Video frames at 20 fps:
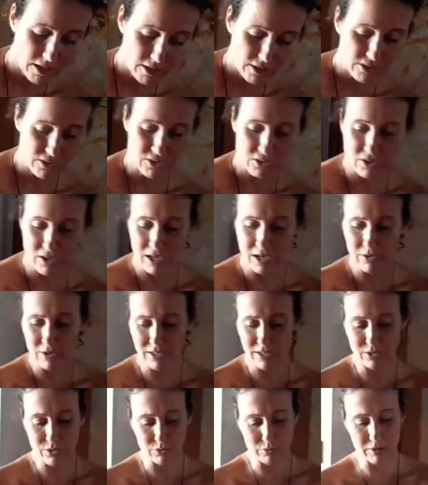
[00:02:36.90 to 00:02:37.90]
So how
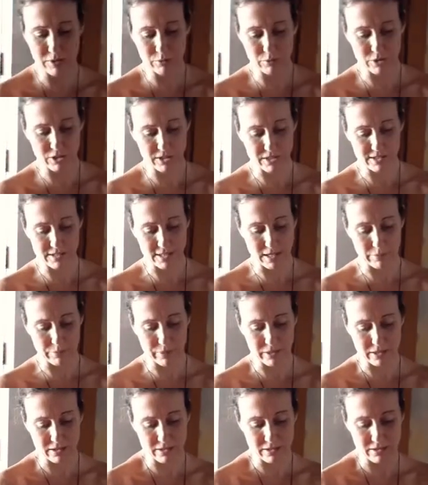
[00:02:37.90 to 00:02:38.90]
I normally work is I
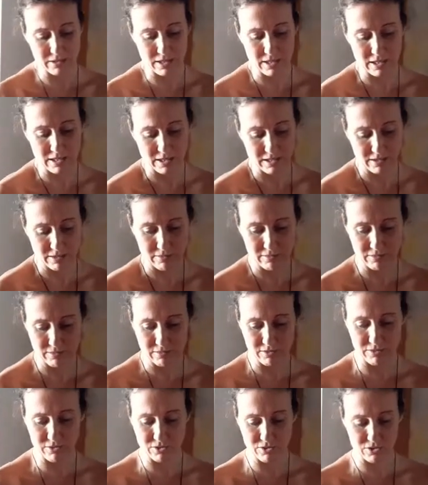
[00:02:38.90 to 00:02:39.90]
pick the
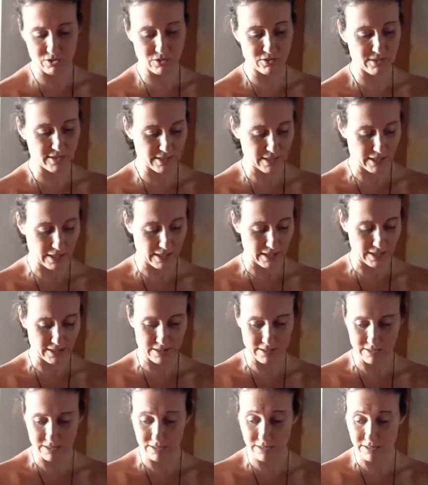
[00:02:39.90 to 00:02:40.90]
2
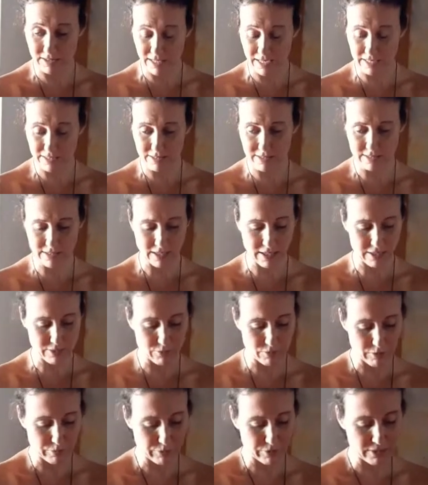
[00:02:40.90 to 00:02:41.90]
sides. That side
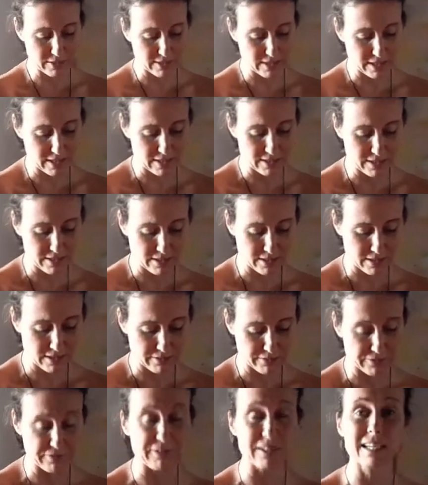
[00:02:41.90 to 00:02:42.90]
represents the
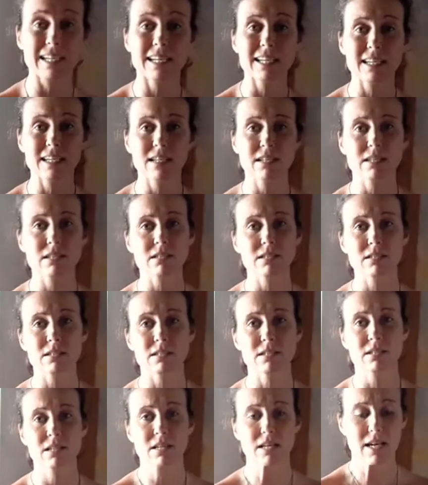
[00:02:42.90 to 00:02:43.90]
feelings
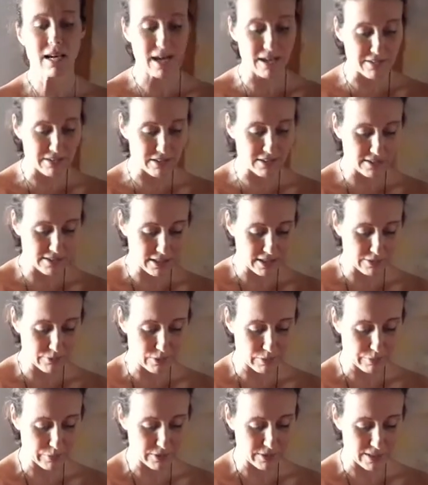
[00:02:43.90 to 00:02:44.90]
and this side
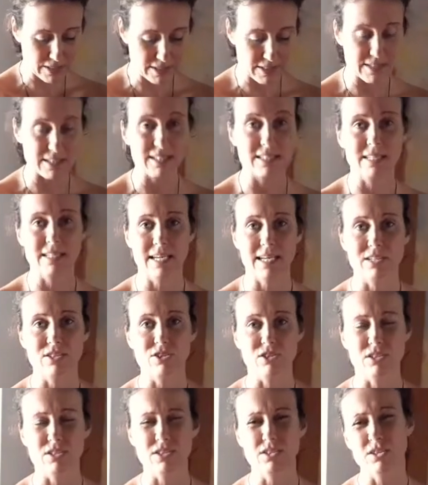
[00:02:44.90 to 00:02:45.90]
represents the
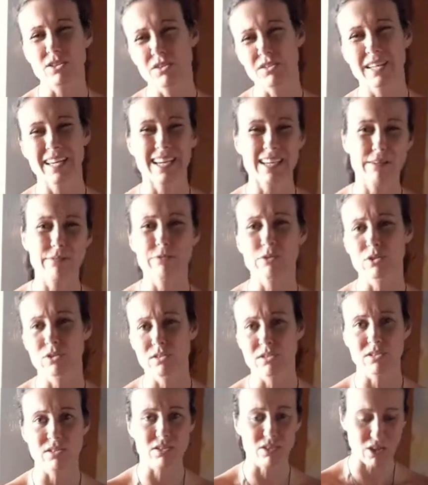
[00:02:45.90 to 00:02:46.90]
intention. So the head
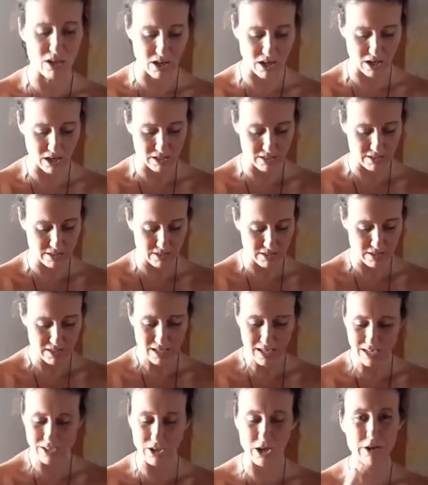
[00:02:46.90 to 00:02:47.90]
versus the heart.
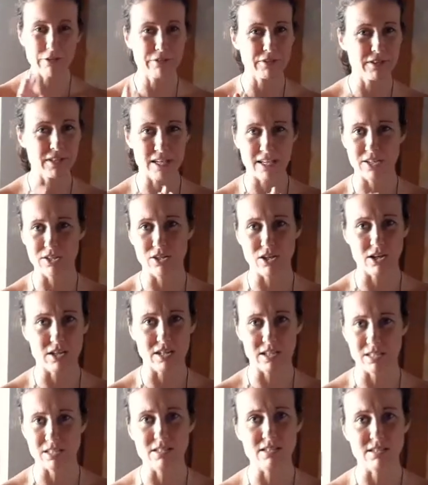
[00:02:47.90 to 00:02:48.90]
And often they're not
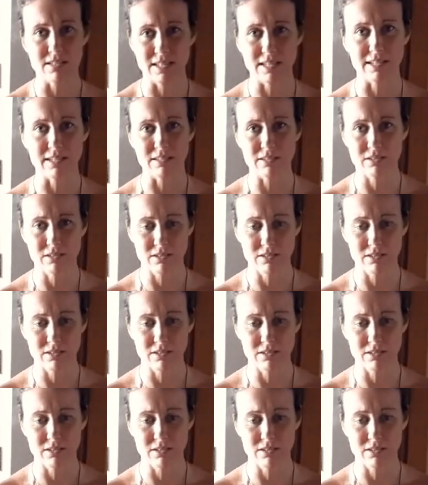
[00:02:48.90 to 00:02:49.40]
in sync.